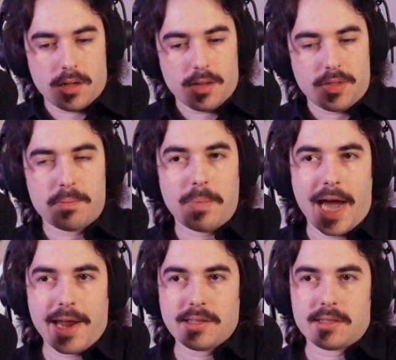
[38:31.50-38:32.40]
the
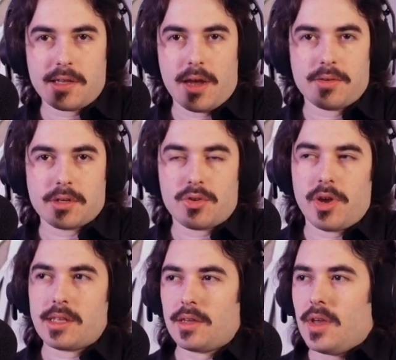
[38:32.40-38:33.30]
mindset or the
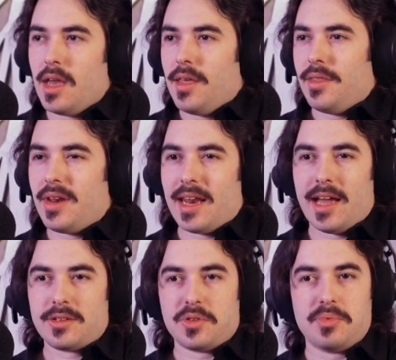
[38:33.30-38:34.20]
creative. They're not
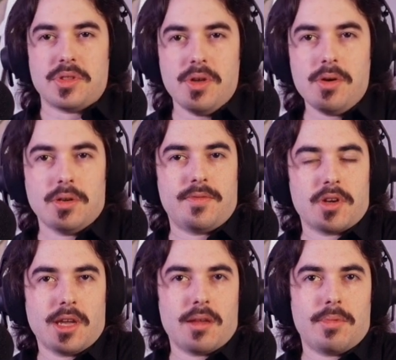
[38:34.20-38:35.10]
entrepreneurs.
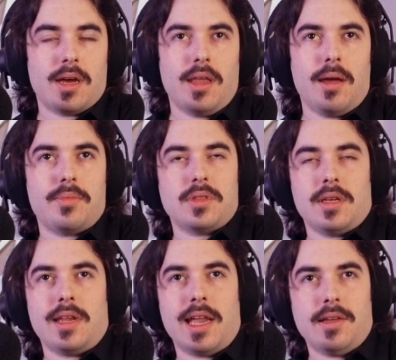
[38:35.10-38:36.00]
Forget about that. But
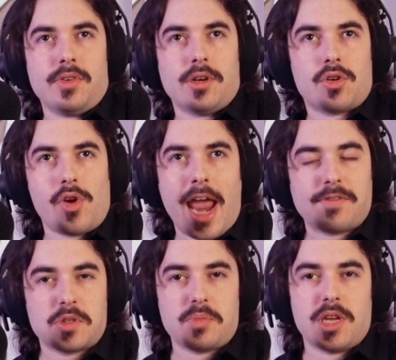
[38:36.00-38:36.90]
they're not even
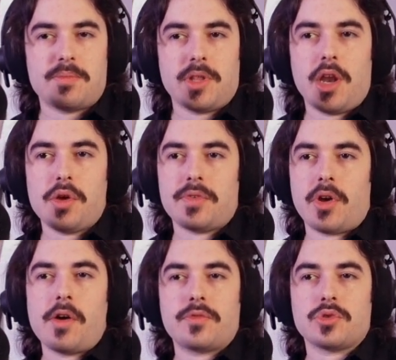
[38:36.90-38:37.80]
craftspeople. They don't even
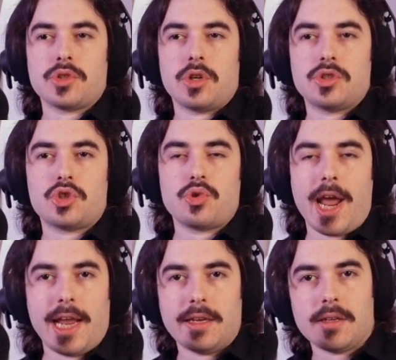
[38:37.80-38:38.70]
offer a
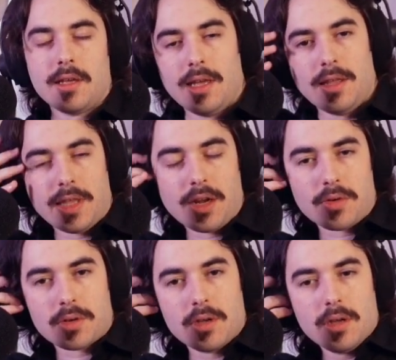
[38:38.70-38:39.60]
trade. They
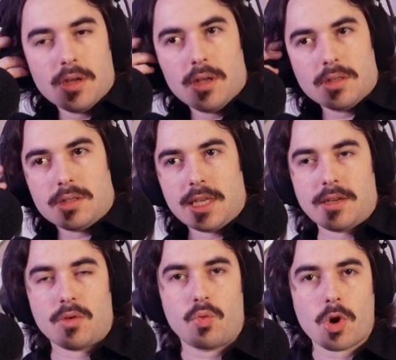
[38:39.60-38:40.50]
don't sit
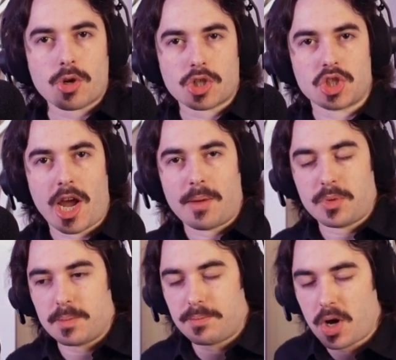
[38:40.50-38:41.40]
in a workshop
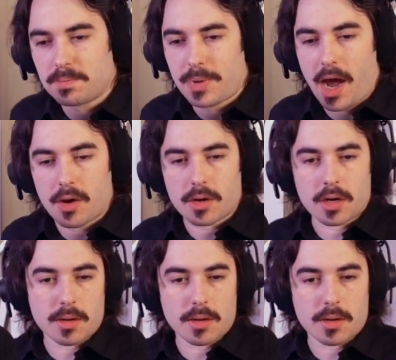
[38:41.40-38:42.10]
and pump out,